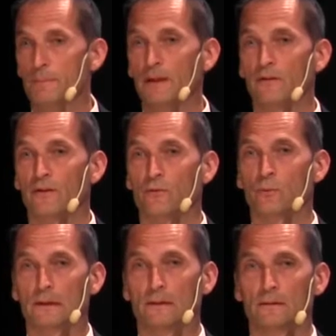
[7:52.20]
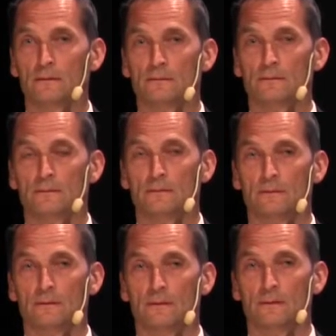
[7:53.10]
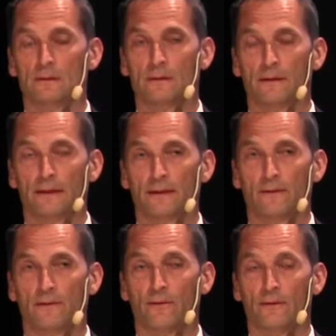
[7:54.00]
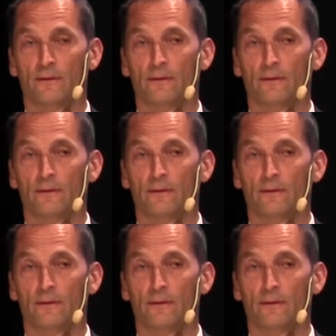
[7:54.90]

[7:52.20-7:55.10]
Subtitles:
means as well that